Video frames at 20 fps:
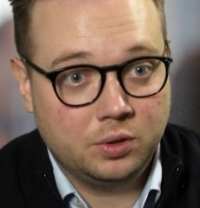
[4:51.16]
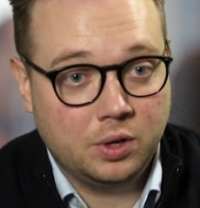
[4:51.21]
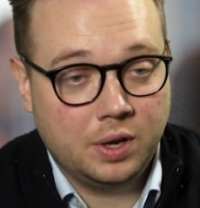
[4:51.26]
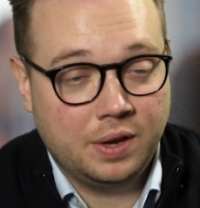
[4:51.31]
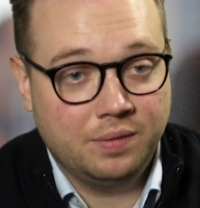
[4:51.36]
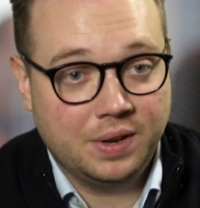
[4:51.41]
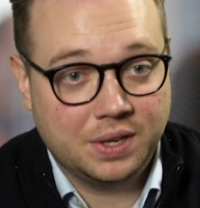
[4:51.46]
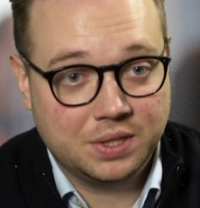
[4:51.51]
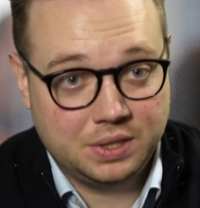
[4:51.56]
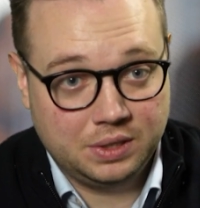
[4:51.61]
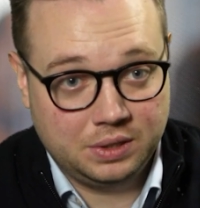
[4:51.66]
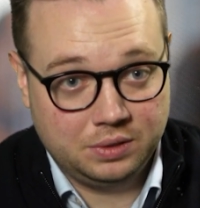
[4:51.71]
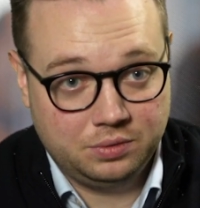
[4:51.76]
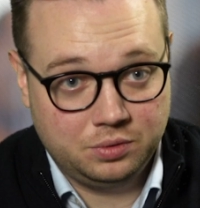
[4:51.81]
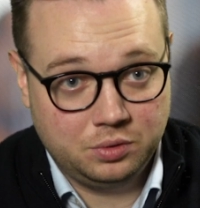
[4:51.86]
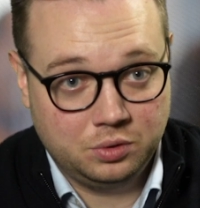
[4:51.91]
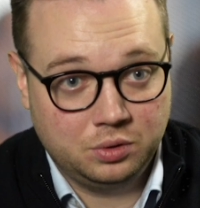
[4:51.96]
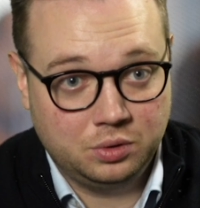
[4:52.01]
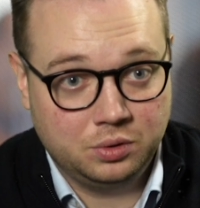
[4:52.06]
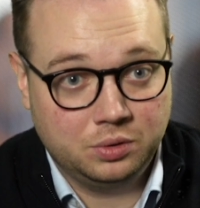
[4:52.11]
investing
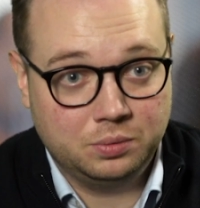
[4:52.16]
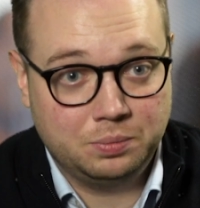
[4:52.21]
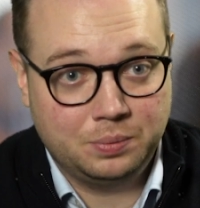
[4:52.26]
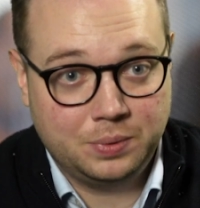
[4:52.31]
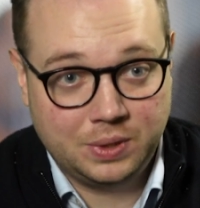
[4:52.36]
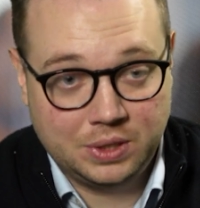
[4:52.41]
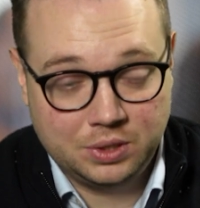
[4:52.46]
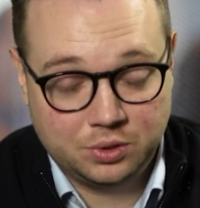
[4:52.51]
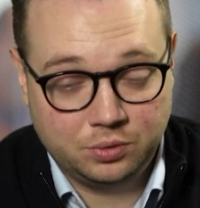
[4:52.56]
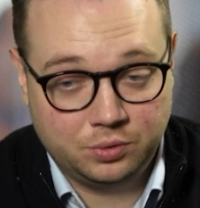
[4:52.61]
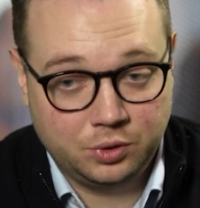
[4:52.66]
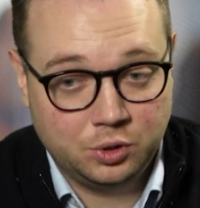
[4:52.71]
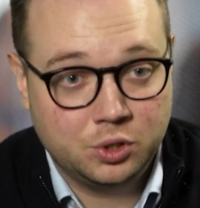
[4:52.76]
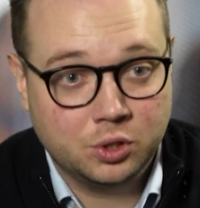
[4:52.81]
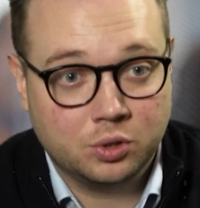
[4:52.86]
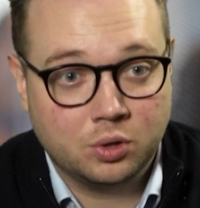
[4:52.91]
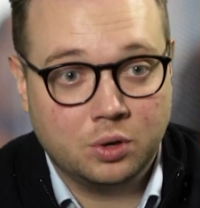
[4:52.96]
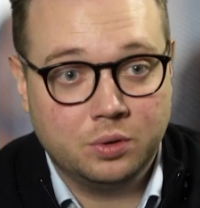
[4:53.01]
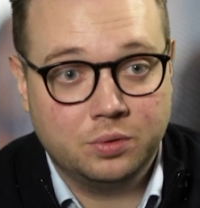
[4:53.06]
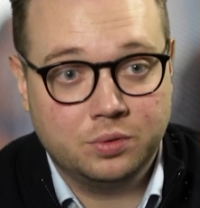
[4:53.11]
for potential future
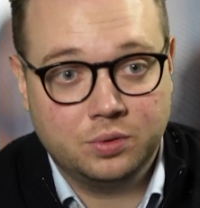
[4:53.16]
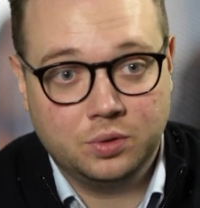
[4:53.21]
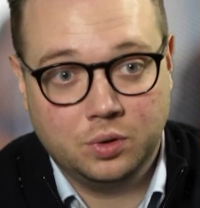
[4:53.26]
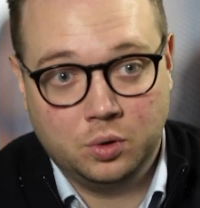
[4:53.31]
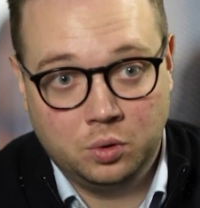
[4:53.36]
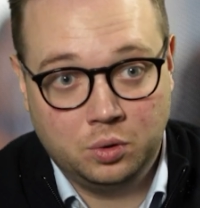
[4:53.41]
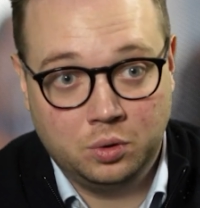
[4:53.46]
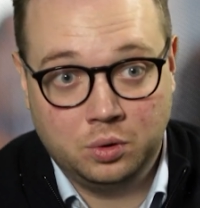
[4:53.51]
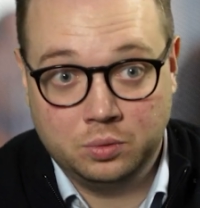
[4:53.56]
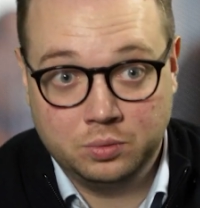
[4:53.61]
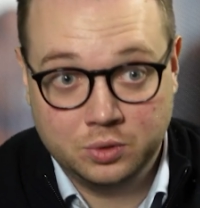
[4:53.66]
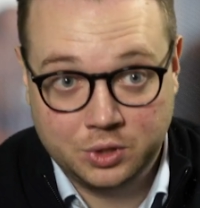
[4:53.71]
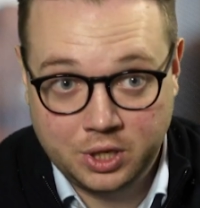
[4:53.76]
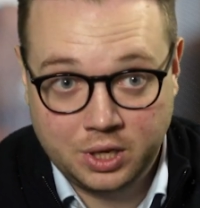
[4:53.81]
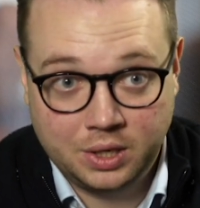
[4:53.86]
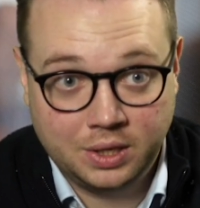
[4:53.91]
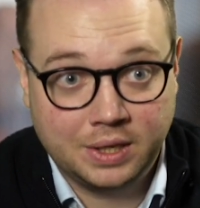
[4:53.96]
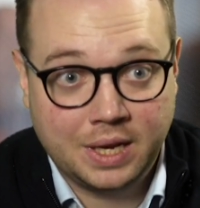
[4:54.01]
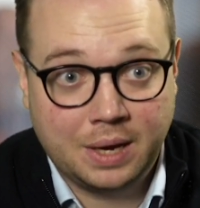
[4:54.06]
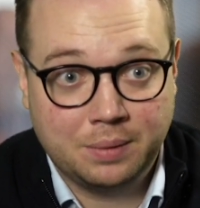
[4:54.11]
growth or
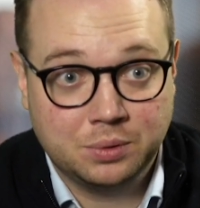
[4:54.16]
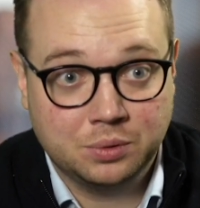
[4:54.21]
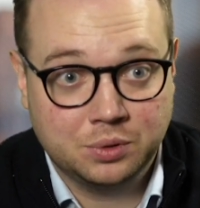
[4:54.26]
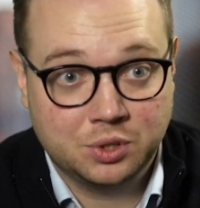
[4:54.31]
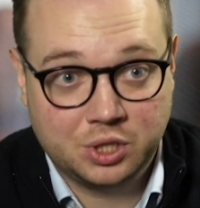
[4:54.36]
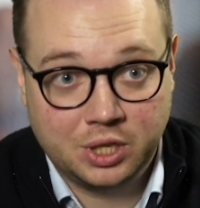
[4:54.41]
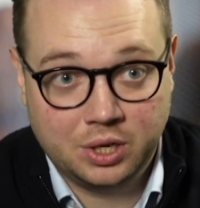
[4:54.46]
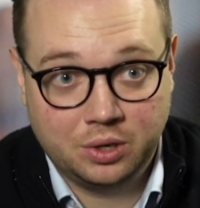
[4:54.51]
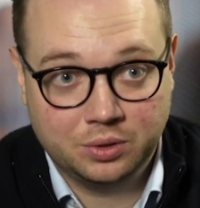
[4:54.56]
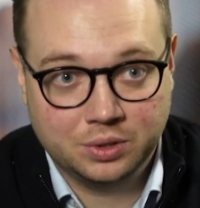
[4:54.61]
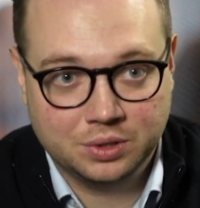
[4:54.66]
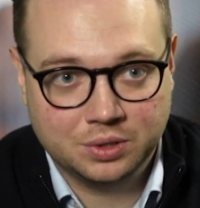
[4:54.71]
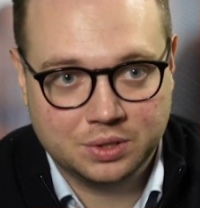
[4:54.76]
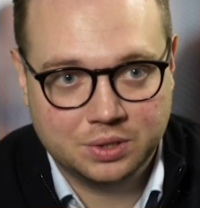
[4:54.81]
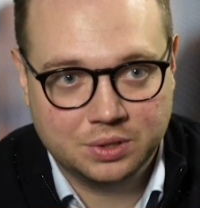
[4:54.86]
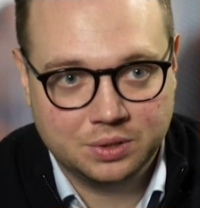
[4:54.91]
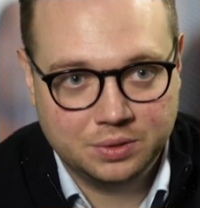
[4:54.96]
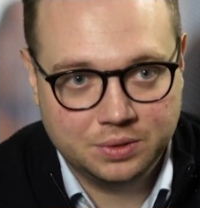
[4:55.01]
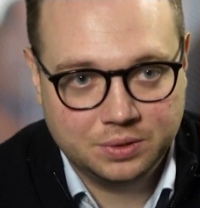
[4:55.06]
returning capital to shareholders.